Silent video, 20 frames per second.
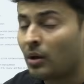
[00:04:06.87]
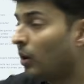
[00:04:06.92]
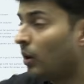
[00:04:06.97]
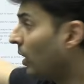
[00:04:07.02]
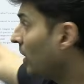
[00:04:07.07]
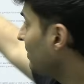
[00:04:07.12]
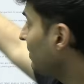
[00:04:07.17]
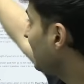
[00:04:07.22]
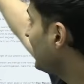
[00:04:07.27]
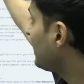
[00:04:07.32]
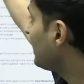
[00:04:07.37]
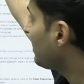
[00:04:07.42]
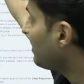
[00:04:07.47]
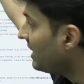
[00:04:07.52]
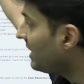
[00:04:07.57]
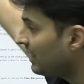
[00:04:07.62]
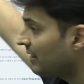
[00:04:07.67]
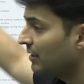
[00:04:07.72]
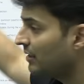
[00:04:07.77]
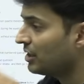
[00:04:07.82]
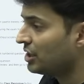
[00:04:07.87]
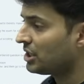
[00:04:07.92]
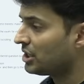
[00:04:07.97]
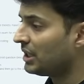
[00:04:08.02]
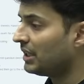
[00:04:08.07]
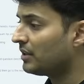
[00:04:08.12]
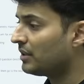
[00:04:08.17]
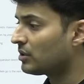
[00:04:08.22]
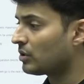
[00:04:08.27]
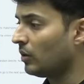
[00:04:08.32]
always read the
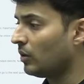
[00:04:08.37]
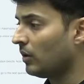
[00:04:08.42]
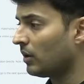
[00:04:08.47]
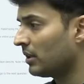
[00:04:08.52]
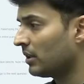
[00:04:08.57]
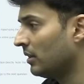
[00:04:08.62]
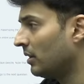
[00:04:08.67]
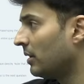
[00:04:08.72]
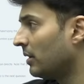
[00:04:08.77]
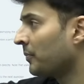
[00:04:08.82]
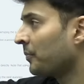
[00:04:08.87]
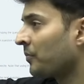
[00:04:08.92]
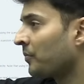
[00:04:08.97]
sheets or the